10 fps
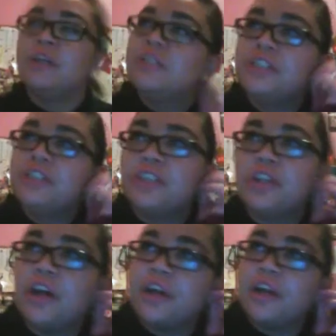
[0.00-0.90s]

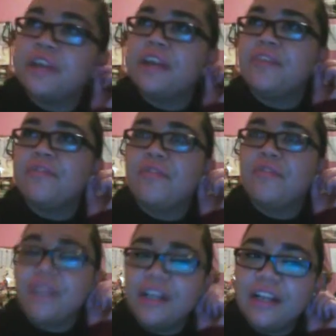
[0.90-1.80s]
Sherlock, and then I
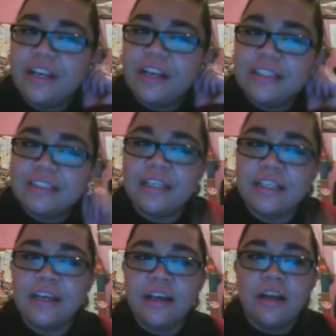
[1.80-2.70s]
realized,
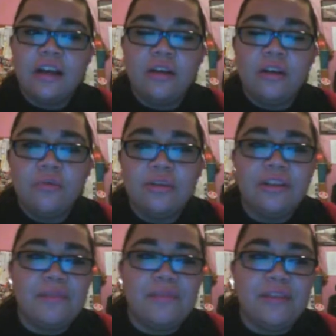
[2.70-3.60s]
well,
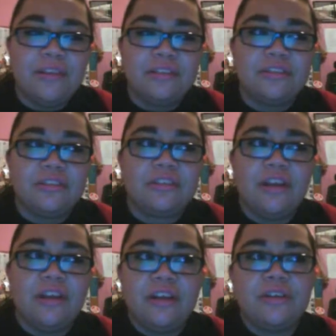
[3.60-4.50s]
let me
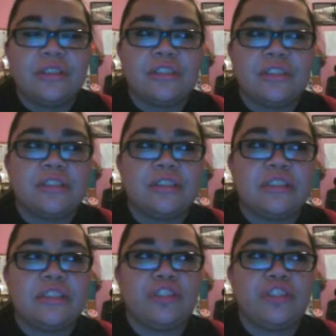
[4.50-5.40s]
try and go
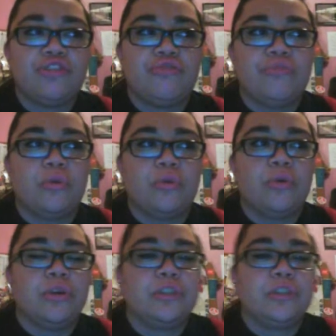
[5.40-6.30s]
s
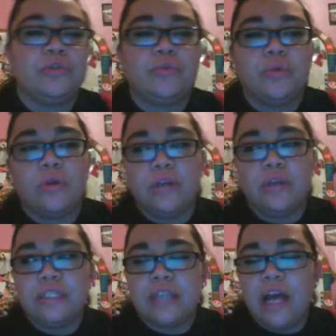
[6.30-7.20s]
more
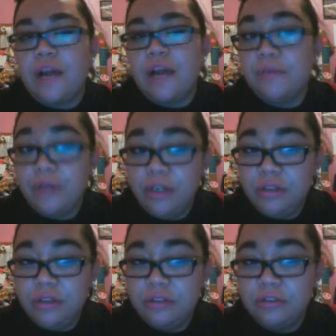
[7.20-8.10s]
towards
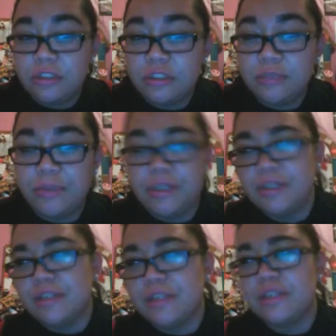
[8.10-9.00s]
Irene, just
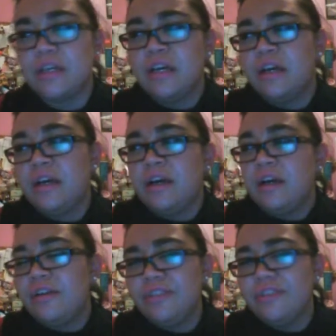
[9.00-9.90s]
because
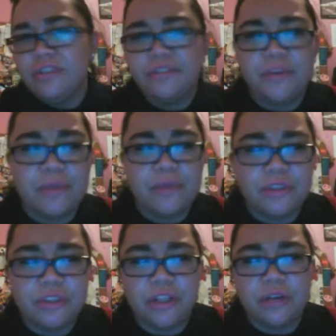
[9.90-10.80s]
I don't know if female
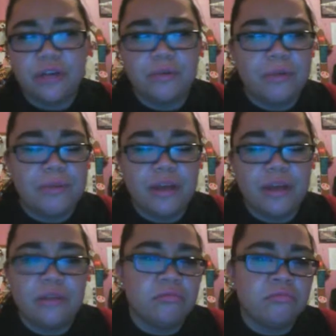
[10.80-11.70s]
Sherlock would wear
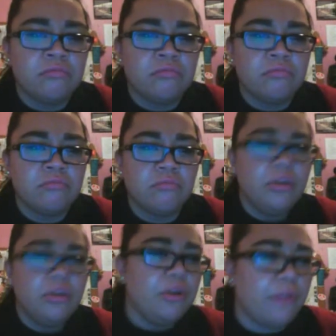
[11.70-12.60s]
makeup.
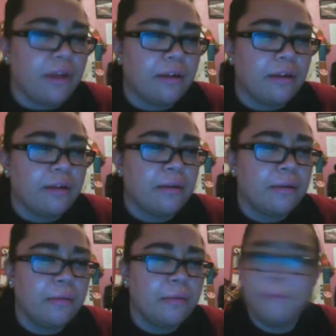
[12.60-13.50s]
What do you think?
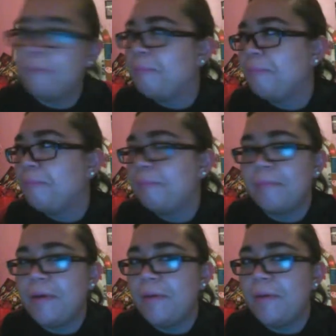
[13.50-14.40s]

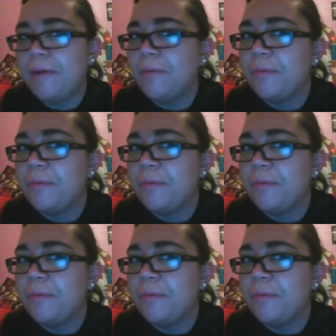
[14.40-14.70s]
I don't know.